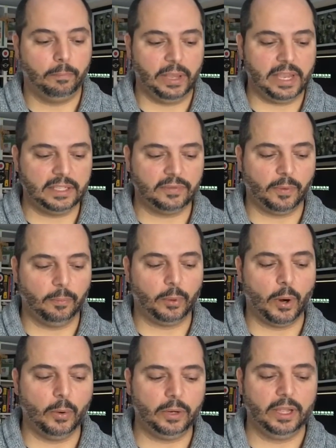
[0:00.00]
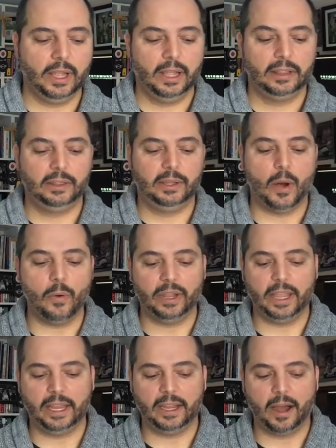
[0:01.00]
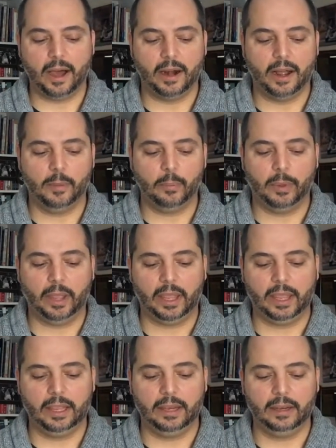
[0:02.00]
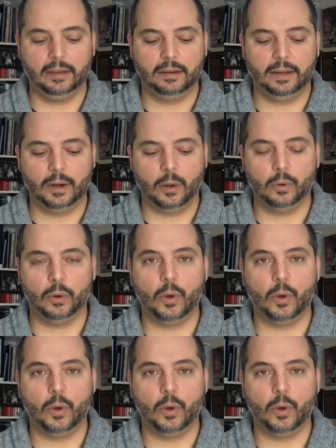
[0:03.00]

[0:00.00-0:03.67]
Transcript: B is for broke. Don't get caught up in, you know,